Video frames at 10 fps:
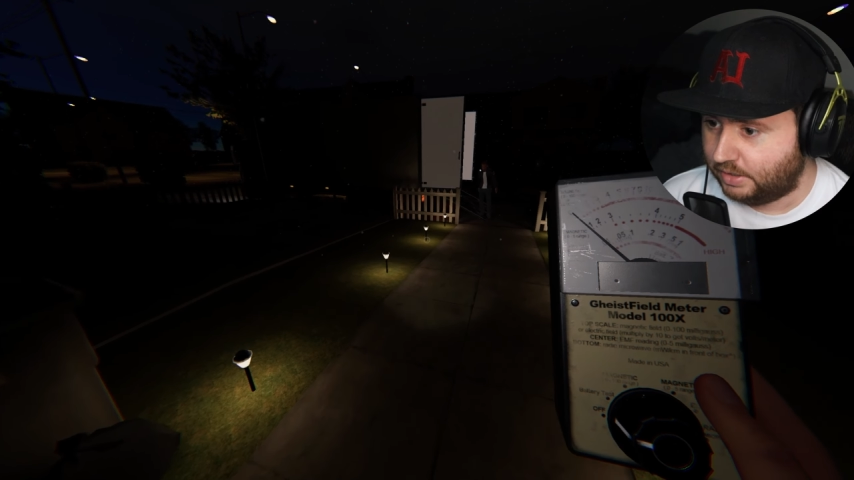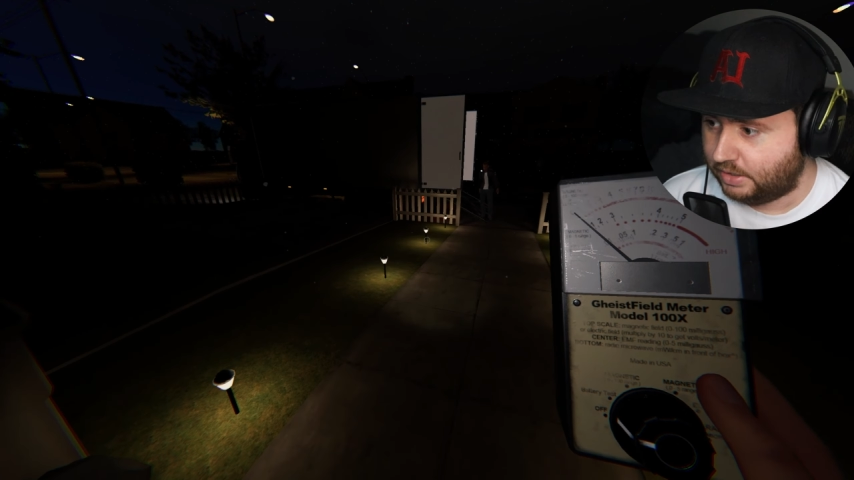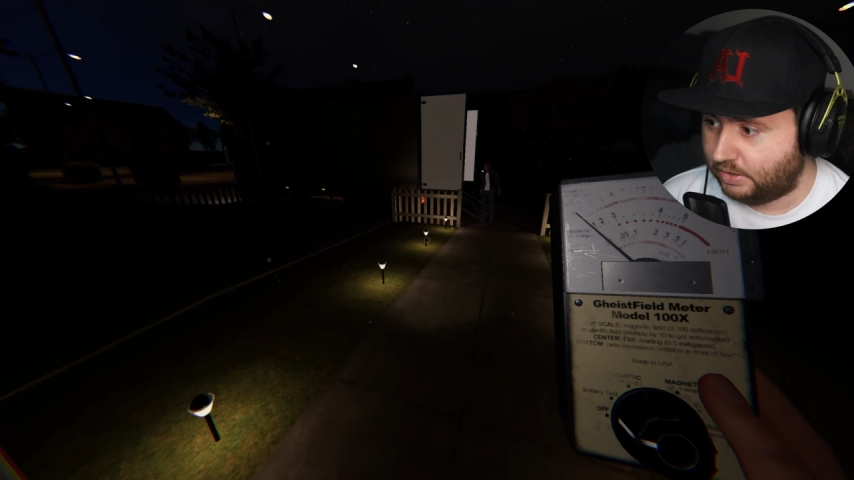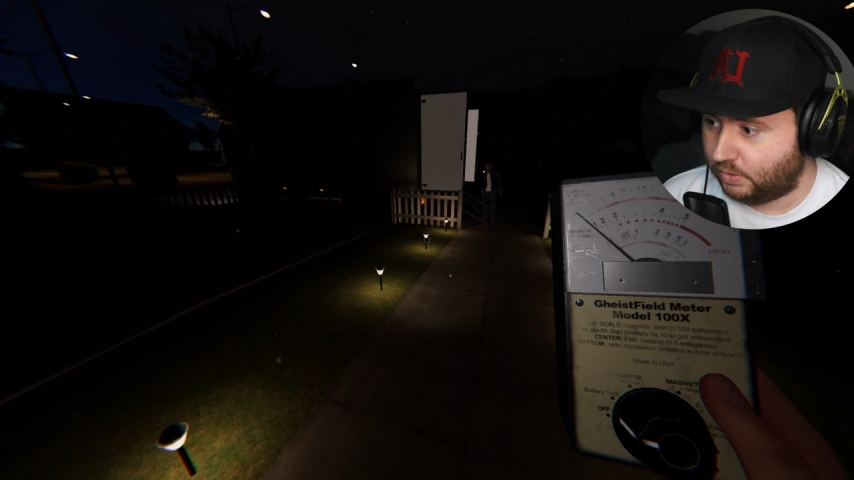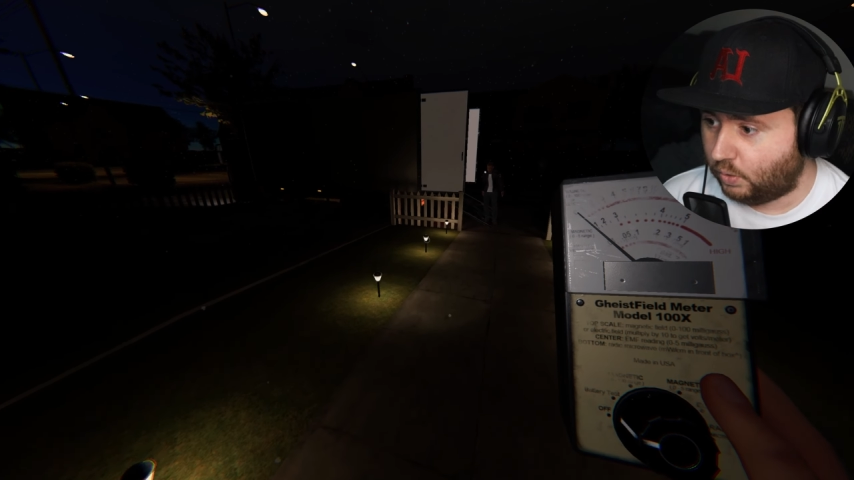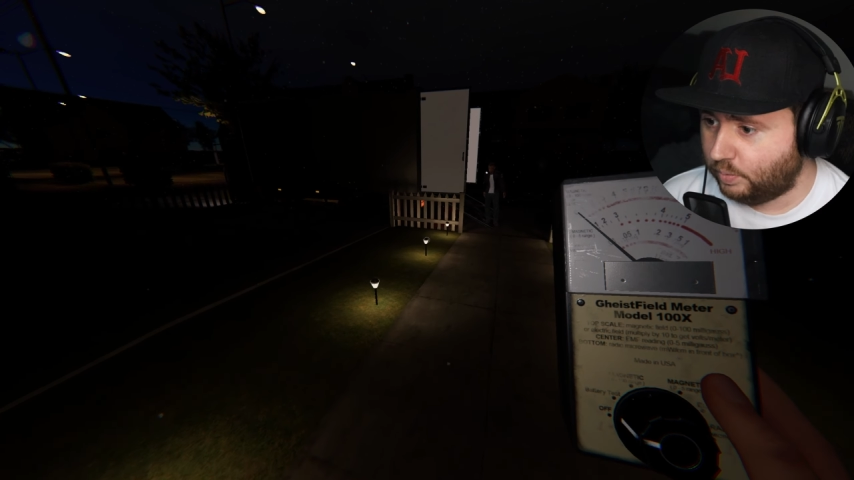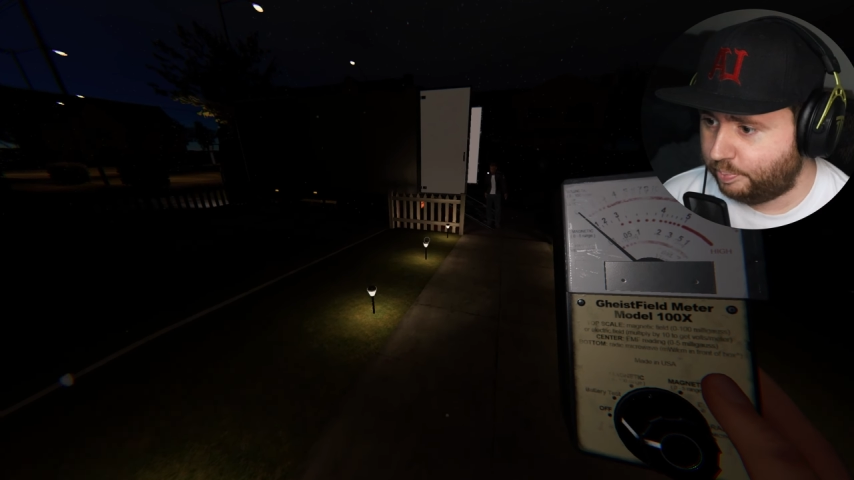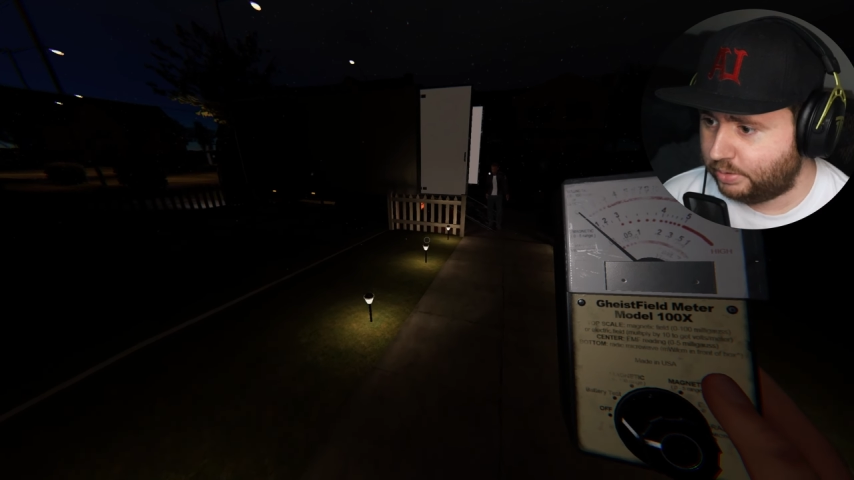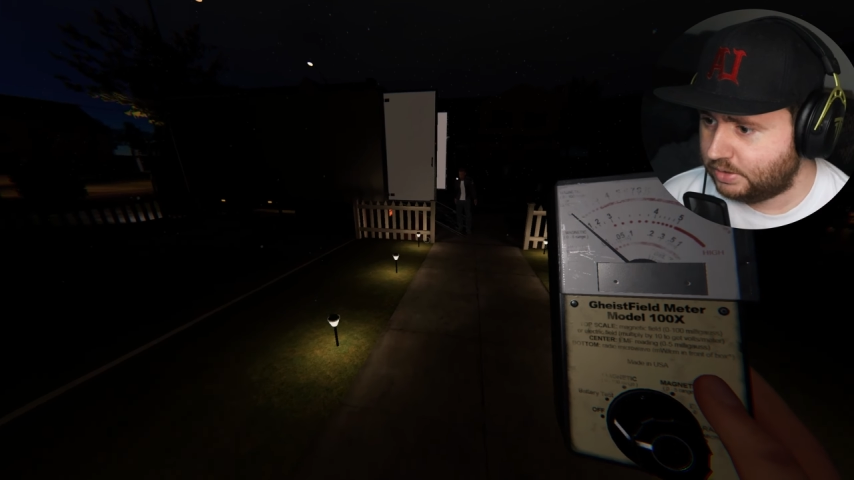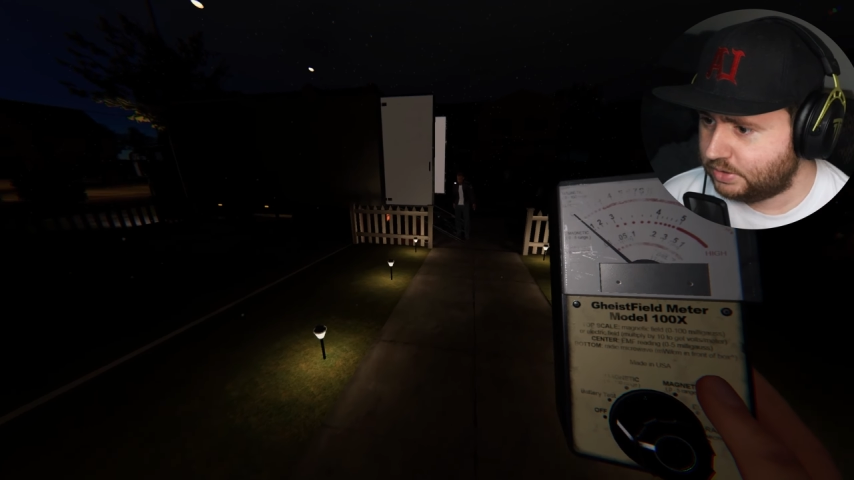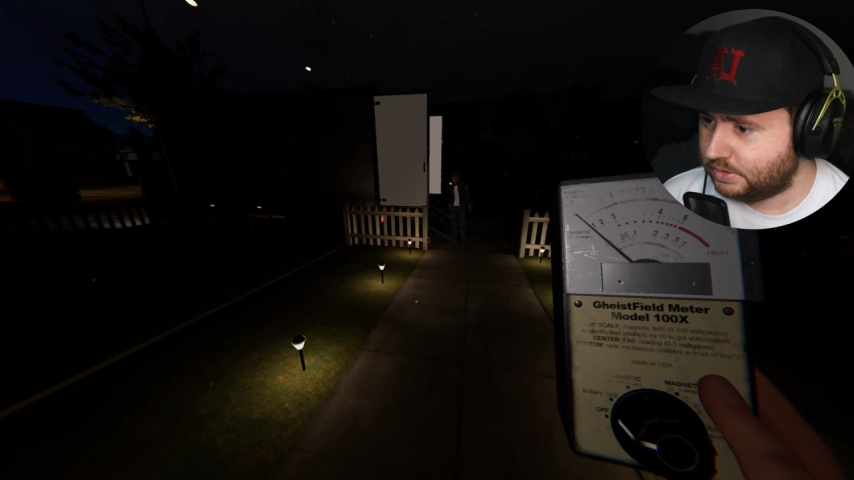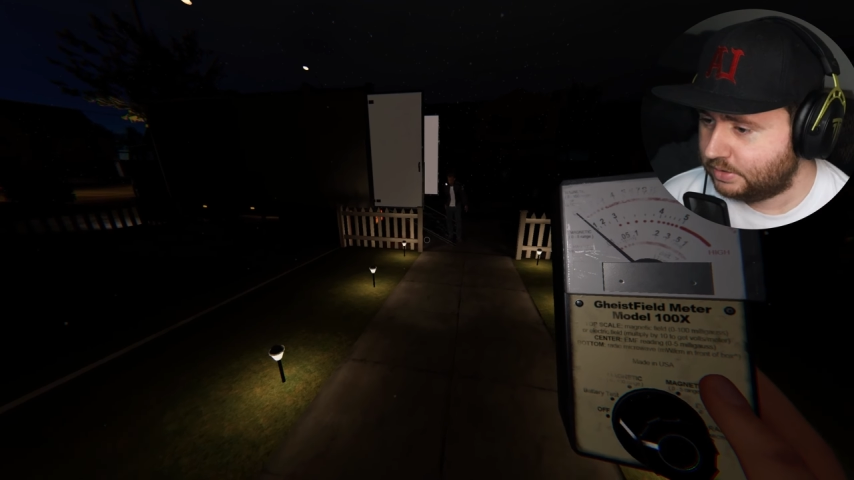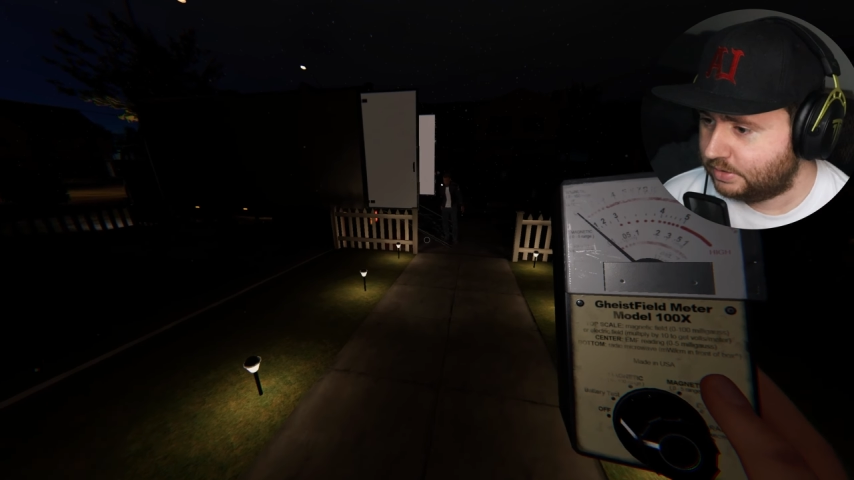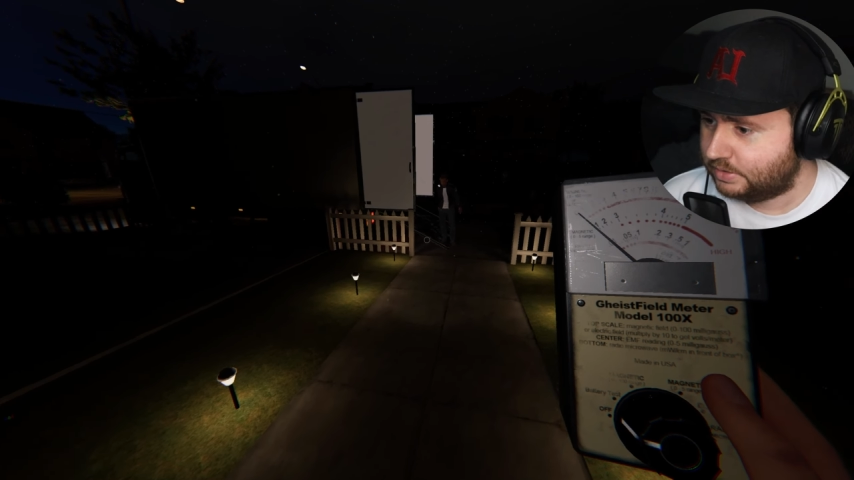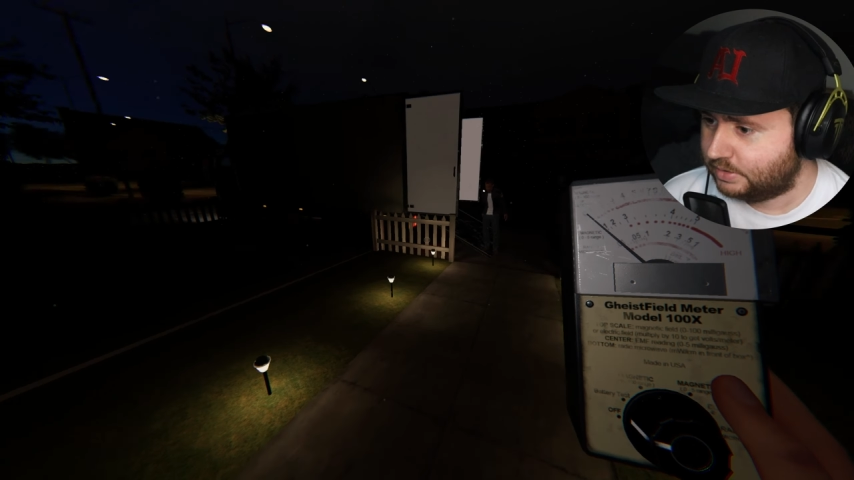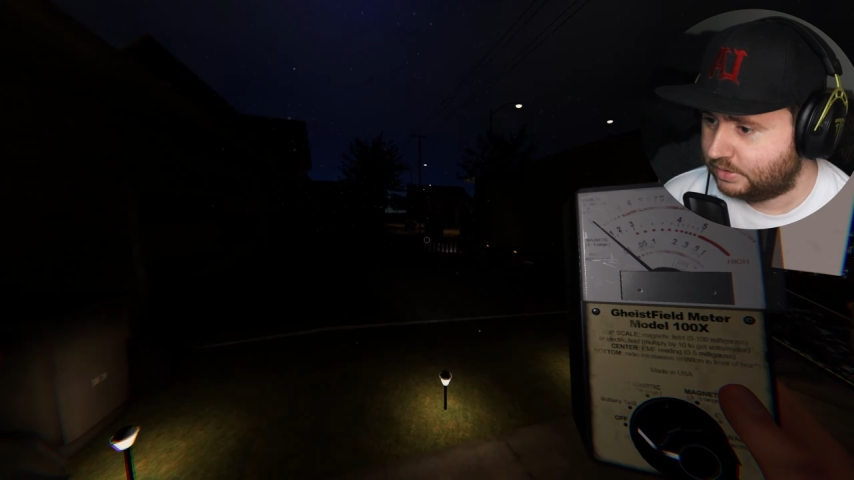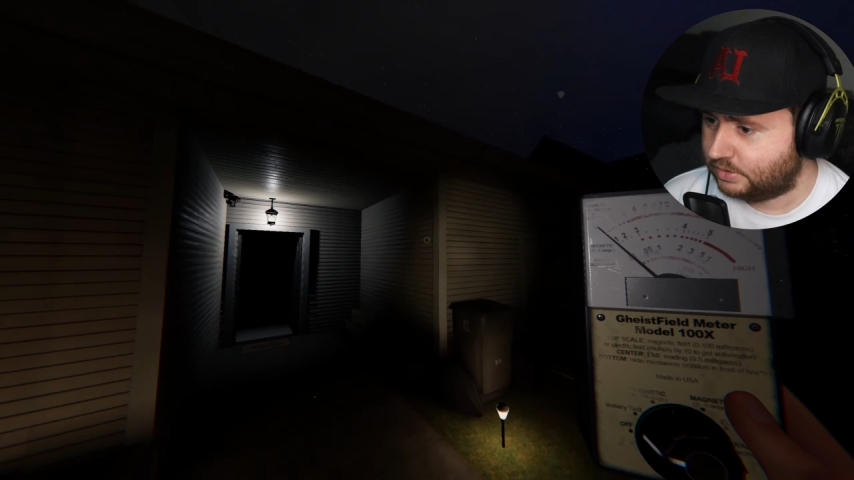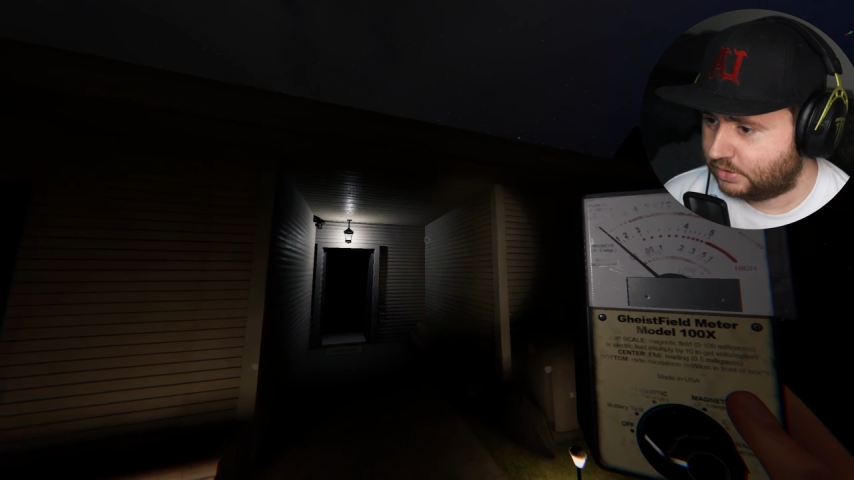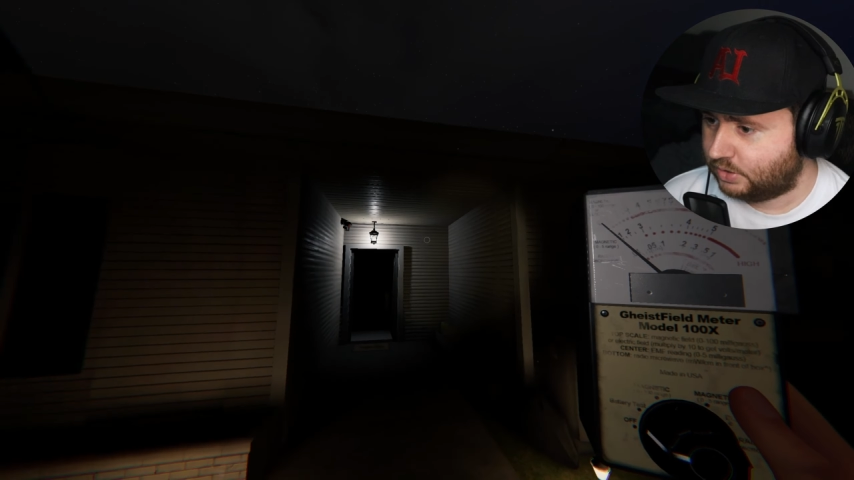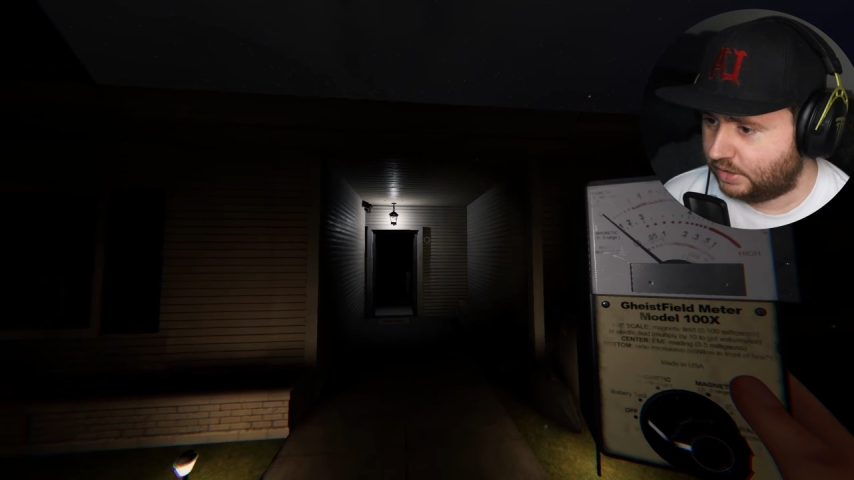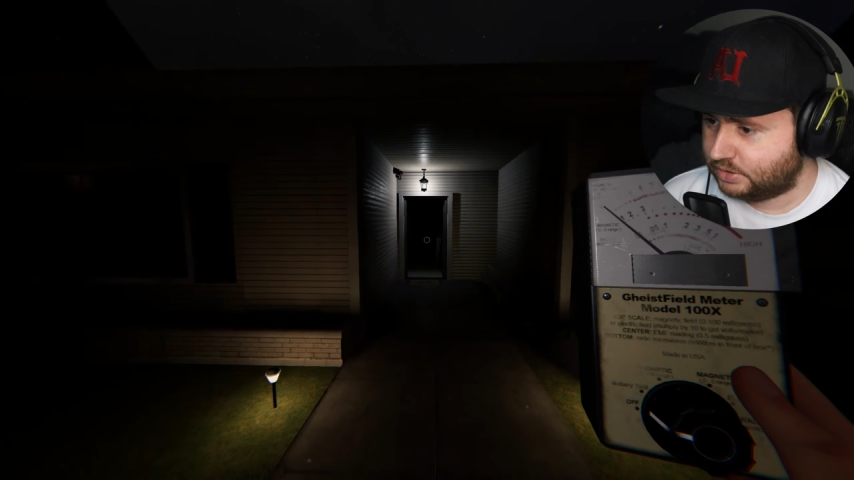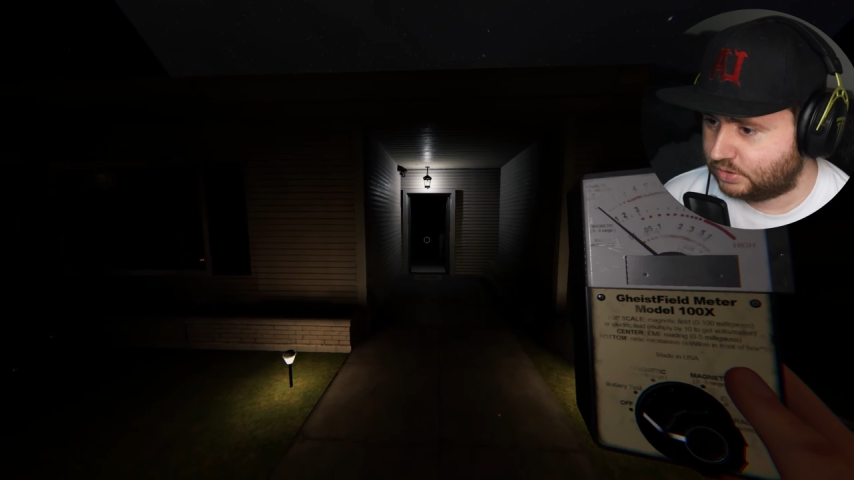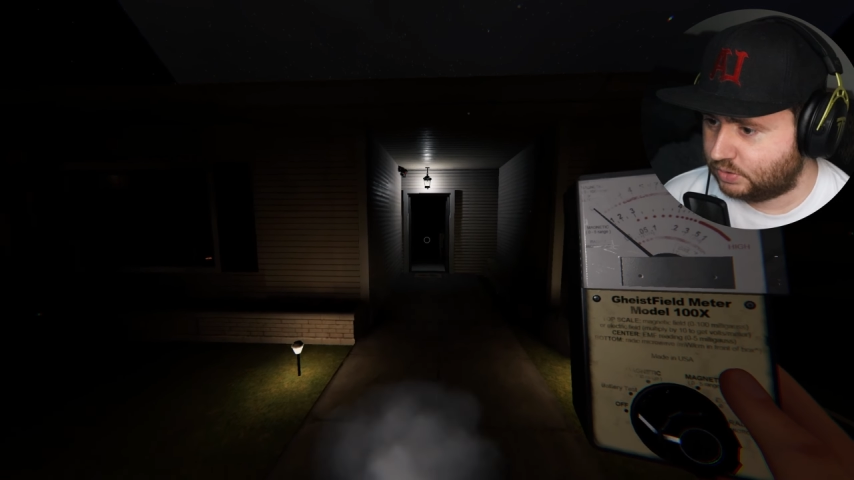It opened the closet